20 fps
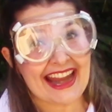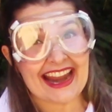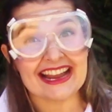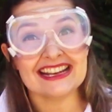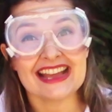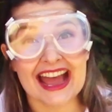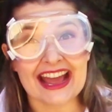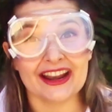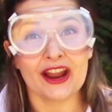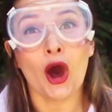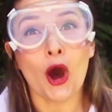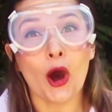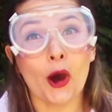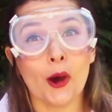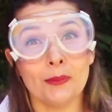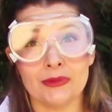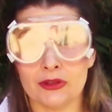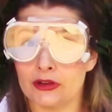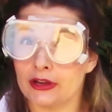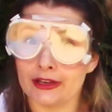And at
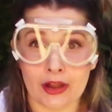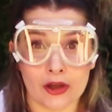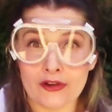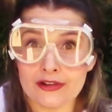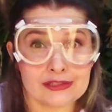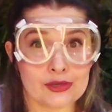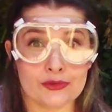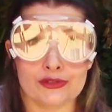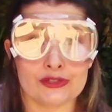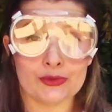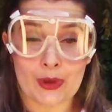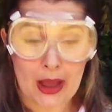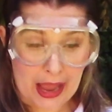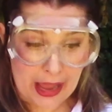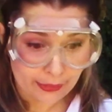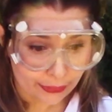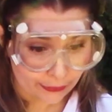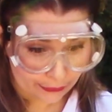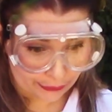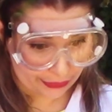home, you can also do
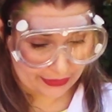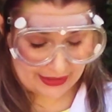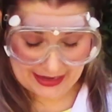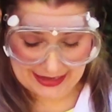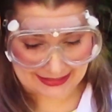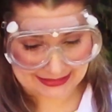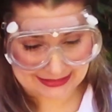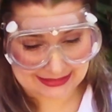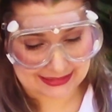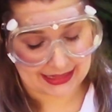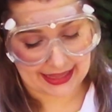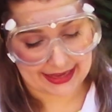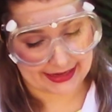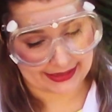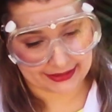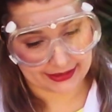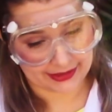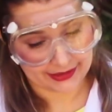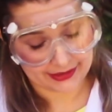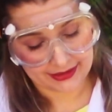other things like
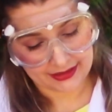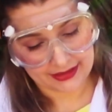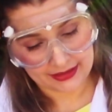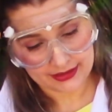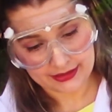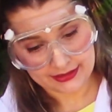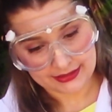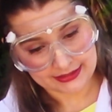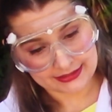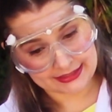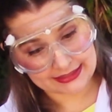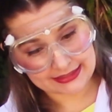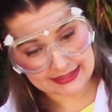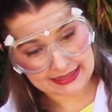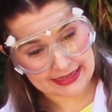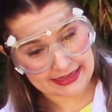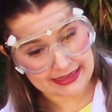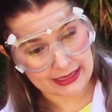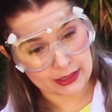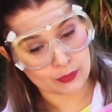
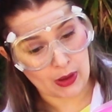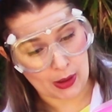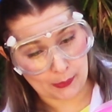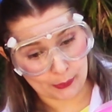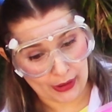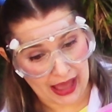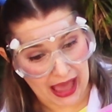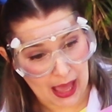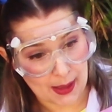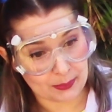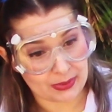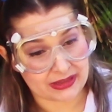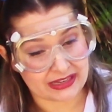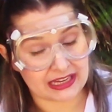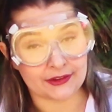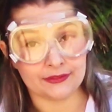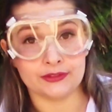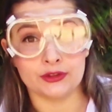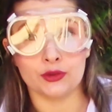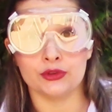see what will happen
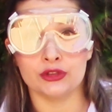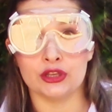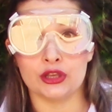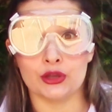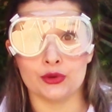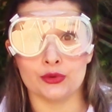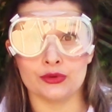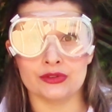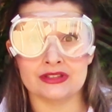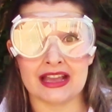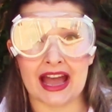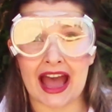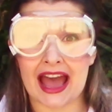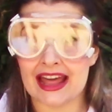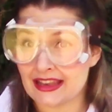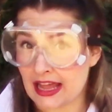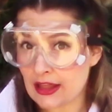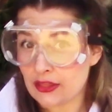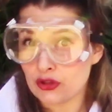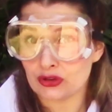if you use
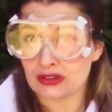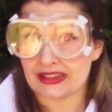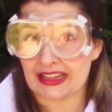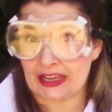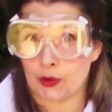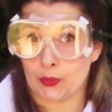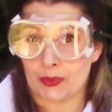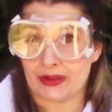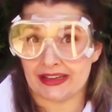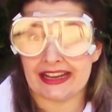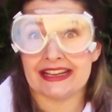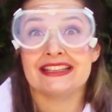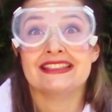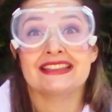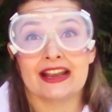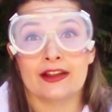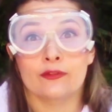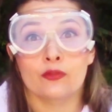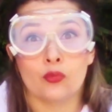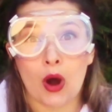another liquid
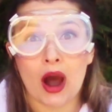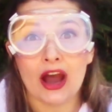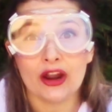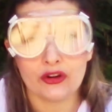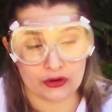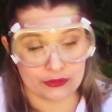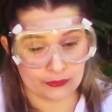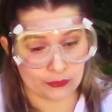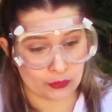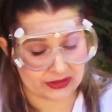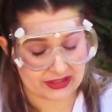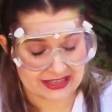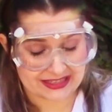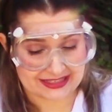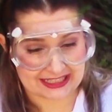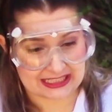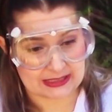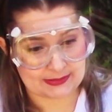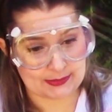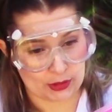instead of water for this
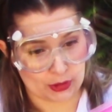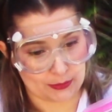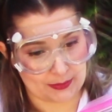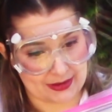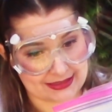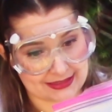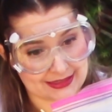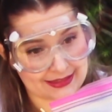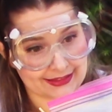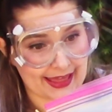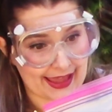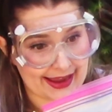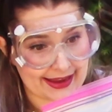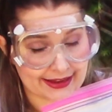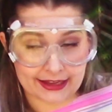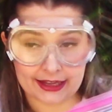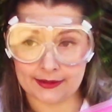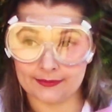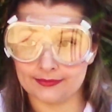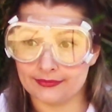experiment, like
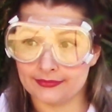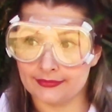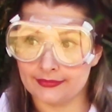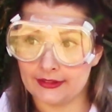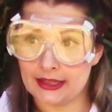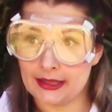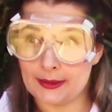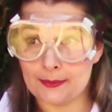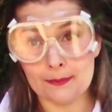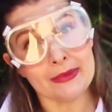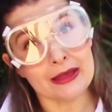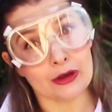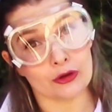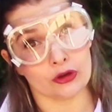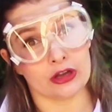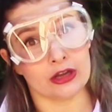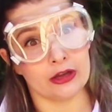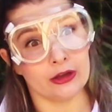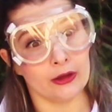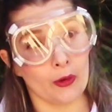milk,
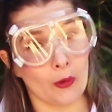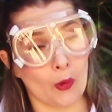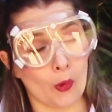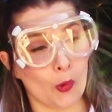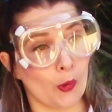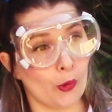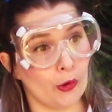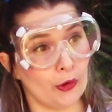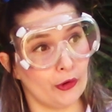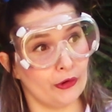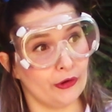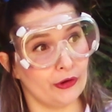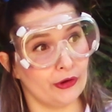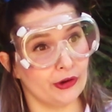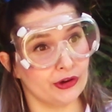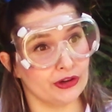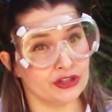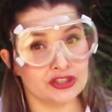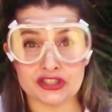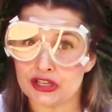
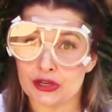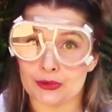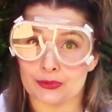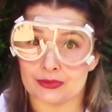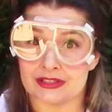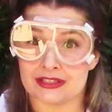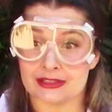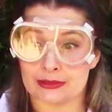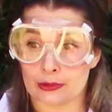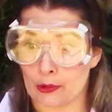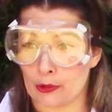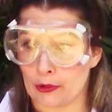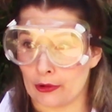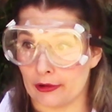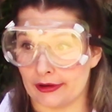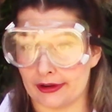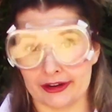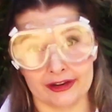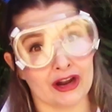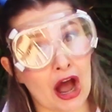or juice,
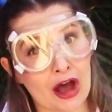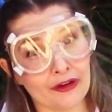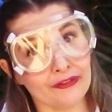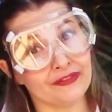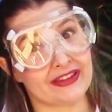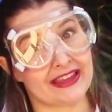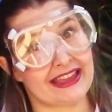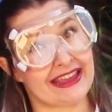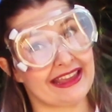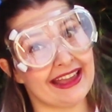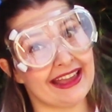or coffee.